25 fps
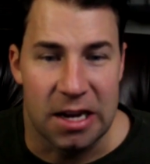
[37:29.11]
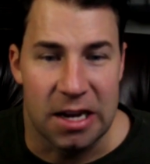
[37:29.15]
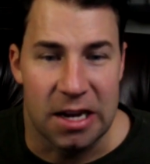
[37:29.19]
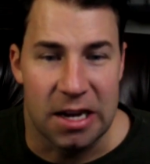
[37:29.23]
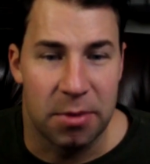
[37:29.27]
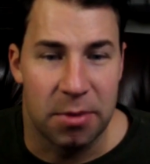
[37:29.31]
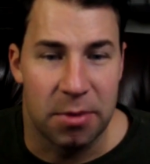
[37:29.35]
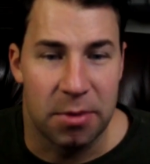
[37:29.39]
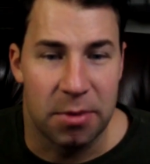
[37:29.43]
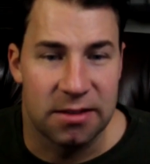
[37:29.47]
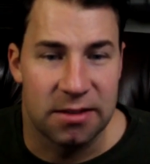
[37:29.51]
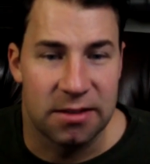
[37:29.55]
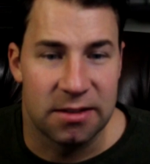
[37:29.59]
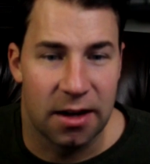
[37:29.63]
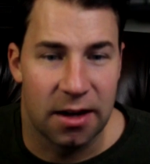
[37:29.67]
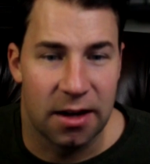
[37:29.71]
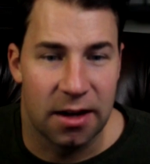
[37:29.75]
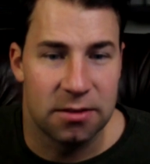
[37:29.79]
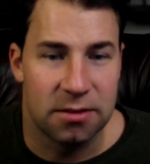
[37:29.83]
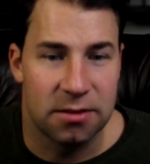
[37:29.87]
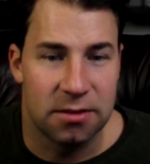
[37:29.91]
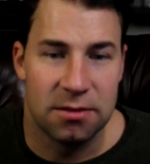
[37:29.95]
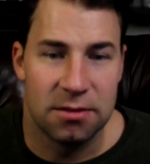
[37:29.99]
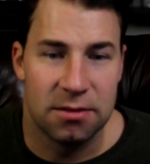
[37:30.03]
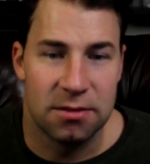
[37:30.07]
But uh,
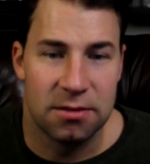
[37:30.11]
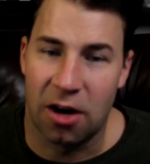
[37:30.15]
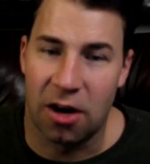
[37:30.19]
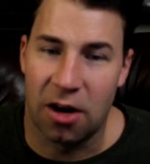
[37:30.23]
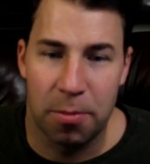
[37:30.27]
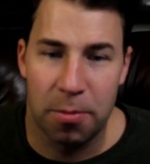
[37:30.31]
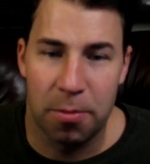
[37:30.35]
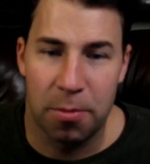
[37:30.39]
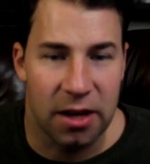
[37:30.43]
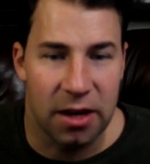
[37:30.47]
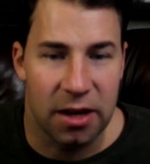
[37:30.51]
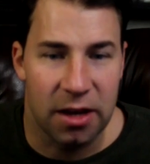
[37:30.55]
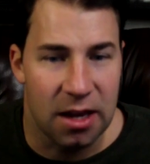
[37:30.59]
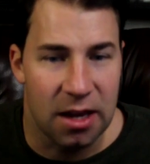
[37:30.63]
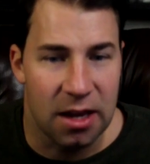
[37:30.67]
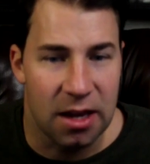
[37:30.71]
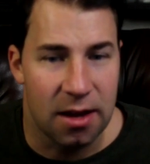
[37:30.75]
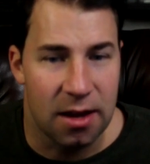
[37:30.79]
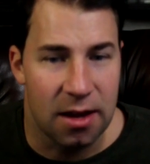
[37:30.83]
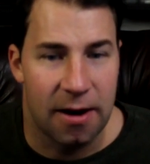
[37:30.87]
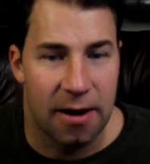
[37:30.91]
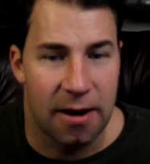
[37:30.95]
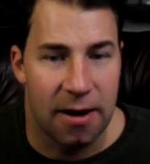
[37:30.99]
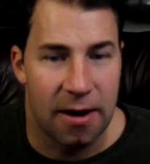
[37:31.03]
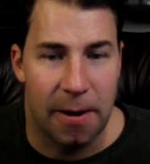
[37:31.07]
Dark Buggy,
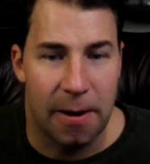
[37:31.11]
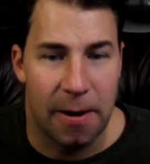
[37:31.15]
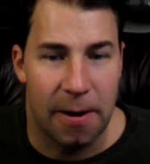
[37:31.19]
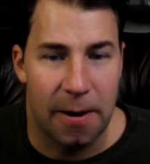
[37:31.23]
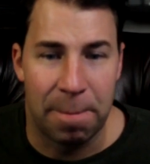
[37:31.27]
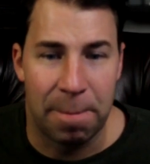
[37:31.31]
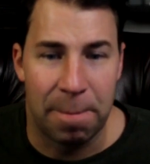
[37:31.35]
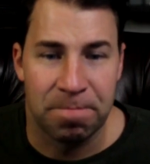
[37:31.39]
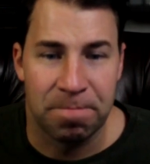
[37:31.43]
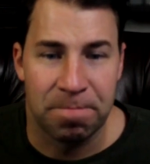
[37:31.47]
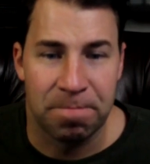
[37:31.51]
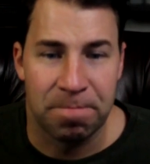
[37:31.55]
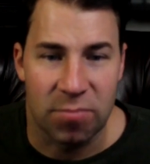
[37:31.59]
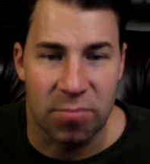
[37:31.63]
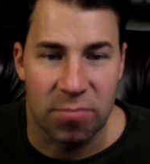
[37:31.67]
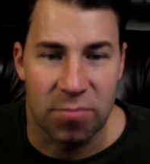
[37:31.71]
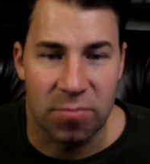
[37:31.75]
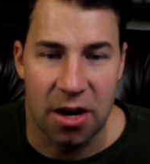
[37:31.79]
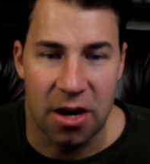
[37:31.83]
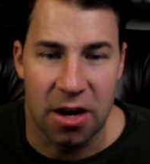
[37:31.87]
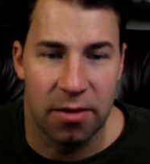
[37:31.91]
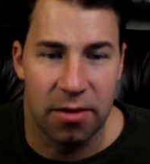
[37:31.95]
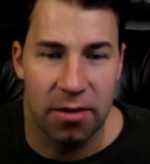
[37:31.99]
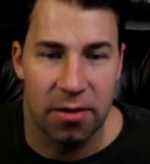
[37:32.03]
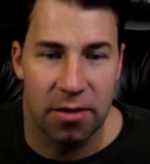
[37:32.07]
um, you know,
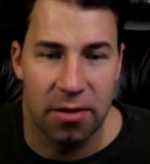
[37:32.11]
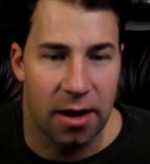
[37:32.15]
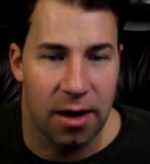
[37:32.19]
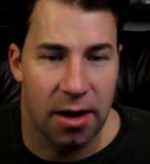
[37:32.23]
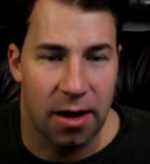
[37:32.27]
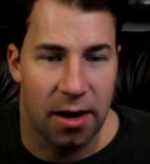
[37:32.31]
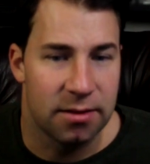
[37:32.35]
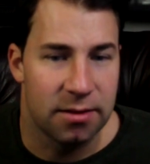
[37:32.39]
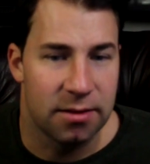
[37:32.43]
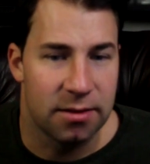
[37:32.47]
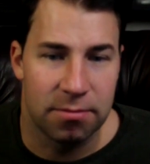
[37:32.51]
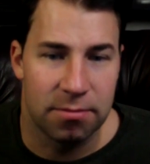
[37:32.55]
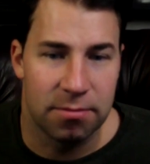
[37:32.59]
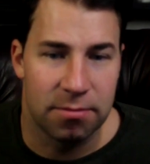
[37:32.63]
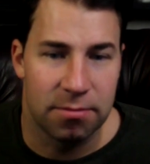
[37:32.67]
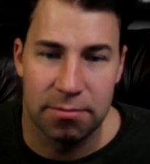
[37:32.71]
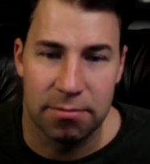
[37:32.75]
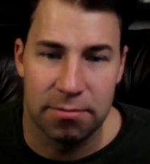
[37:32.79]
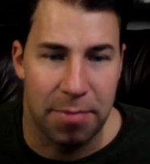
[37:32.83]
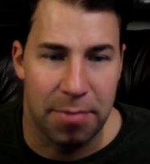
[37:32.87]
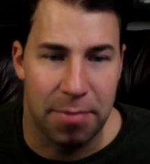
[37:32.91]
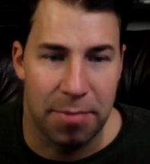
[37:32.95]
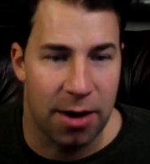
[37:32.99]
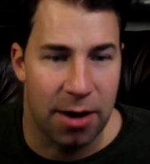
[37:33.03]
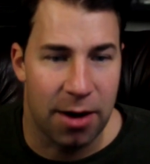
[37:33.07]
uh,
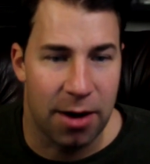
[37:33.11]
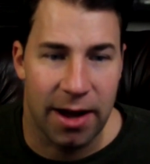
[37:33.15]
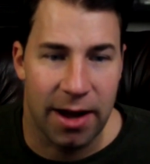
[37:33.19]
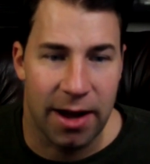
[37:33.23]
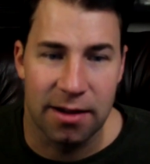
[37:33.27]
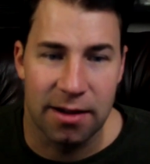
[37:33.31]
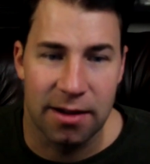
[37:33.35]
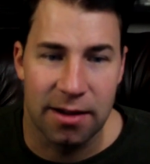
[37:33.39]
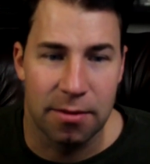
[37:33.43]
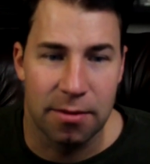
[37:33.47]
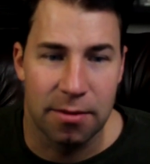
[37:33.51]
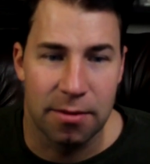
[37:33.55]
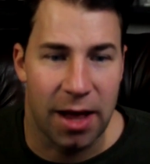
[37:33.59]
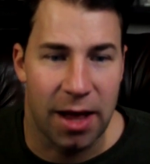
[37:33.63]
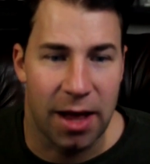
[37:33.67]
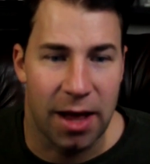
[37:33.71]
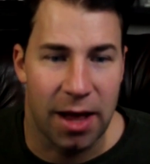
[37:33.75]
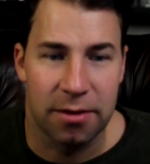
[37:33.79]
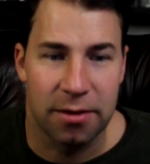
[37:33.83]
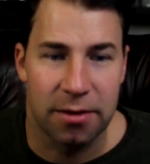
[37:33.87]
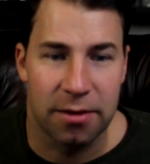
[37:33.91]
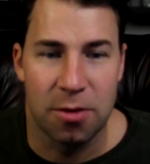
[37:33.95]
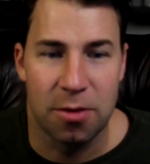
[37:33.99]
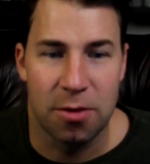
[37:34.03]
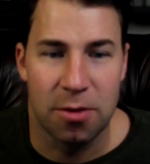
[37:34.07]
Badwagon, Black
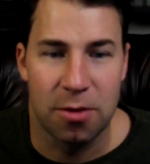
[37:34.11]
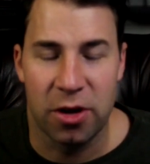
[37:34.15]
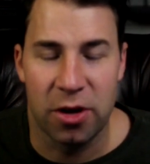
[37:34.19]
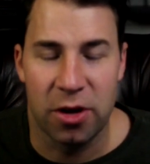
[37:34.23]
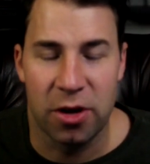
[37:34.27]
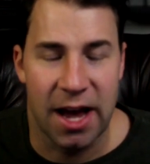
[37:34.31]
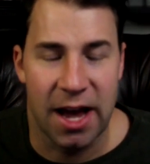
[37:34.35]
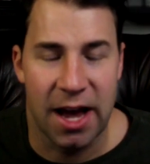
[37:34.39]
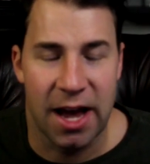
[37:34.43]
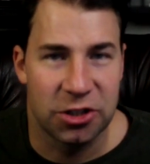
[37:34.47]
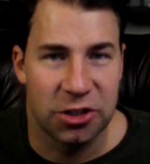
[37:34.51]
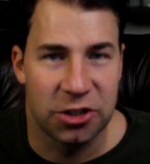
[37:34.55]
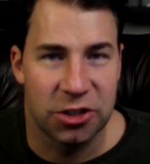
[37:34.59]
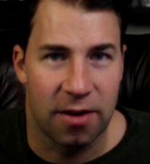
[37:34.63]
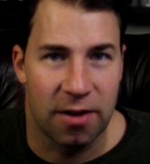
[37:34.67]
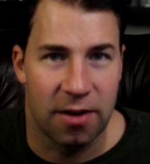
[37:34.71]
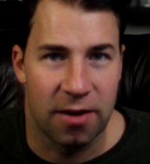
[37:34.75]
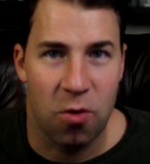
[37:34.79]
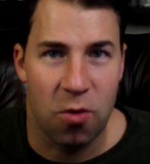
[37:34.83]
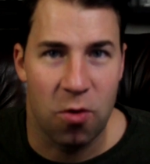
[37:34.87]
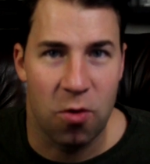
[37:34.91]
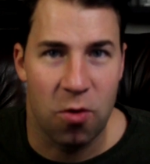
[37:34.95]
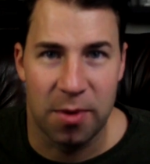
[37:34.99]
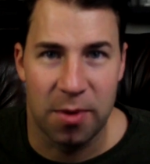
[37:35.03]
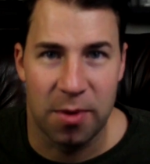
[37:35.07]
Kabuki Dasher have always
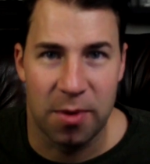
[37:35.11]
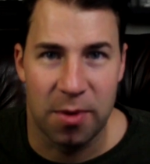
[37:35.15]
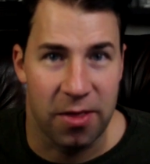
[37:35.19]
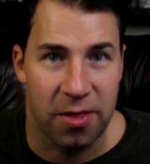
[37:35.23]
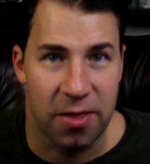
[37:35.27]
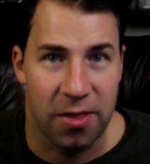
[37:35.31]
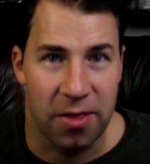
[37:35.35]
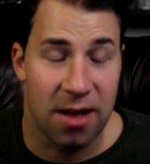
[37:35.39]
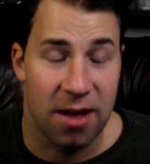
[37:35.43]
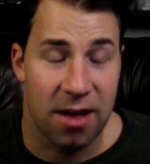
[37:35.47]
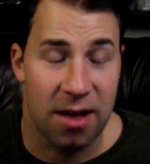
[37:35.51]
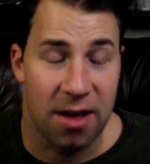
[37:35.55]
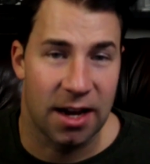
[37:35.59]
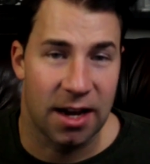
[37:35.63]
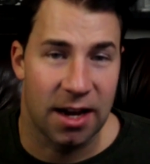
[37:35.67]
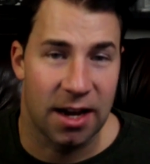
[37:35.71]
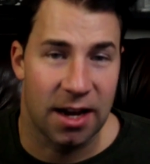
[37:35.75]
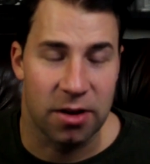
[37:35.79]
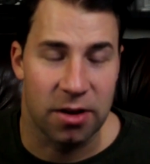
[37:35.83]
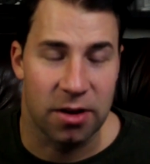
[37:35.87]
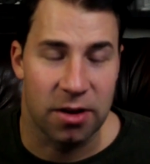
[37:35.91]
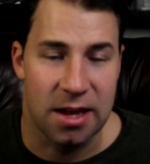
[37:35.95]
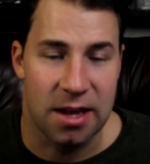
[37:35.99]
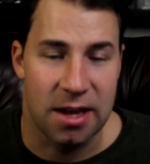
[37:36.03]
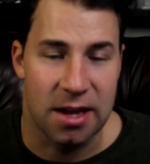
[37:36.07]
been on the outside looking
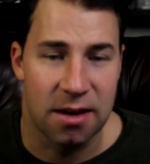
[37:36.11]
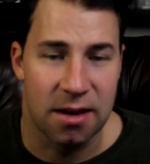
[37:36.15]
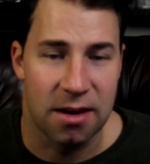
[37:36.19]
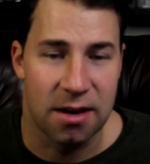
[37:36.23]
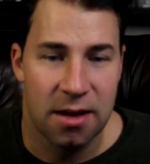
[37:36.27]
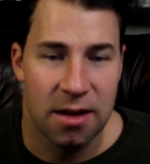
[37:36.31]
in.